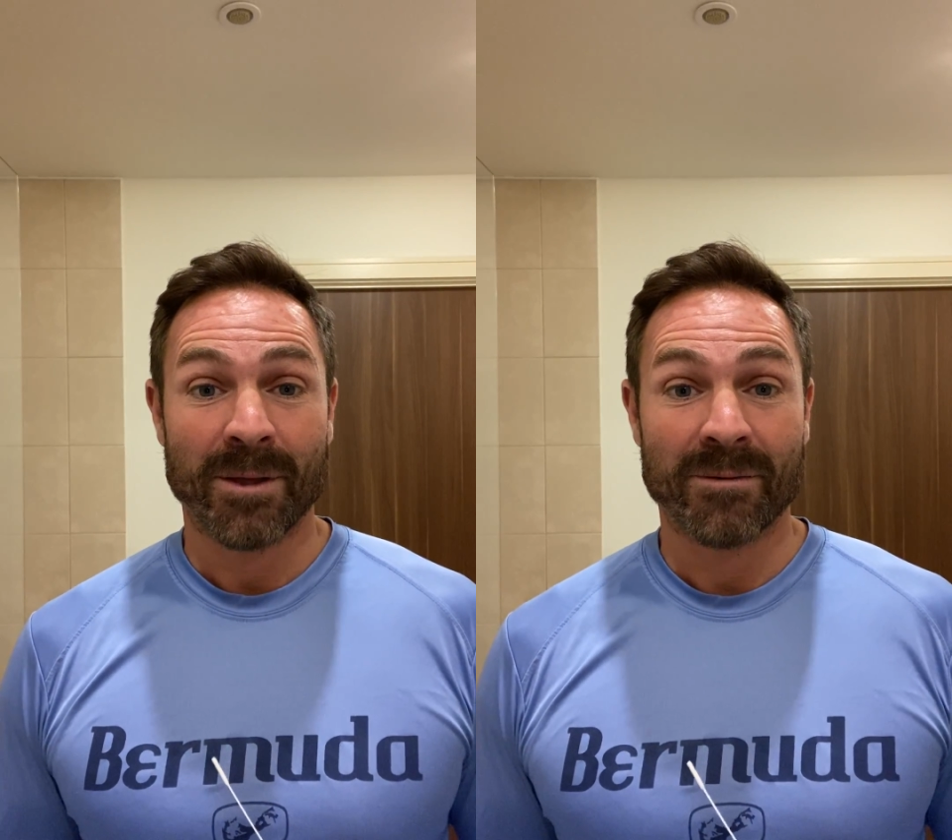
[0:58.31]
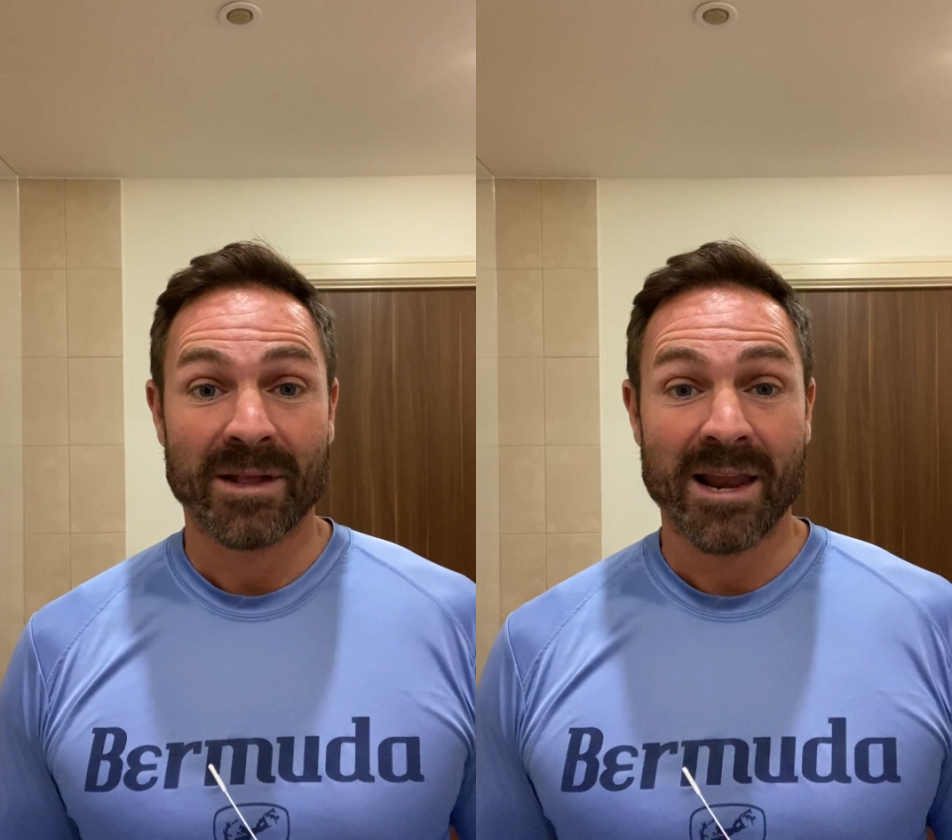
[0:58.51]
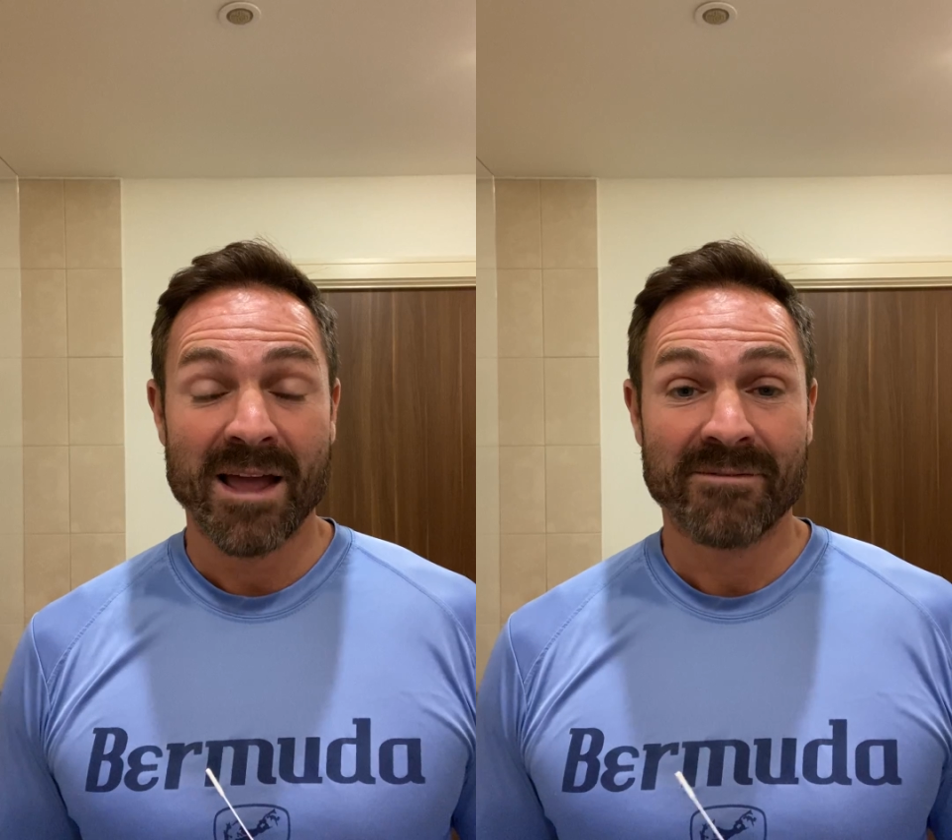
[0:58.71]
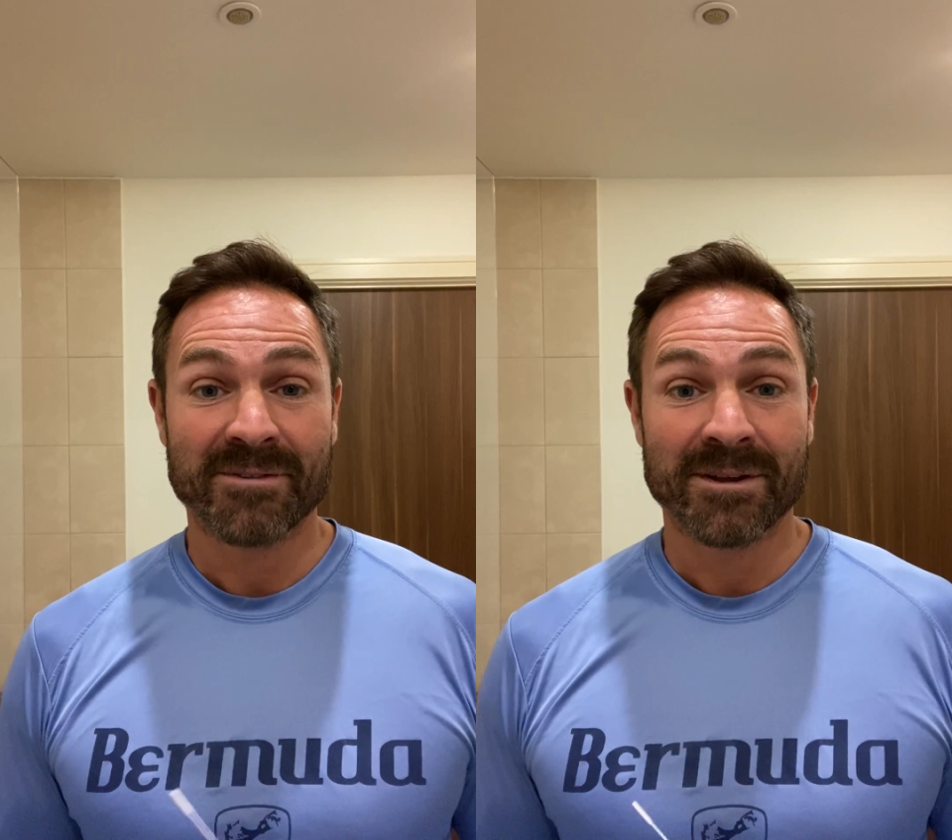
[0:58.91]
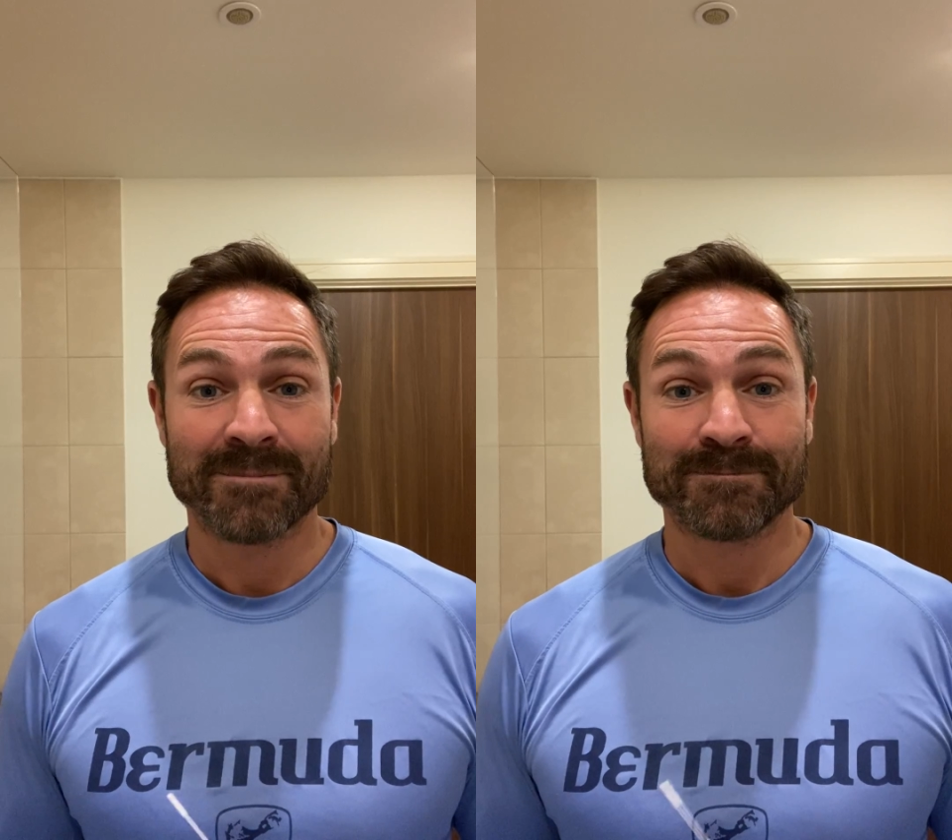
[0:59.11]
on the left.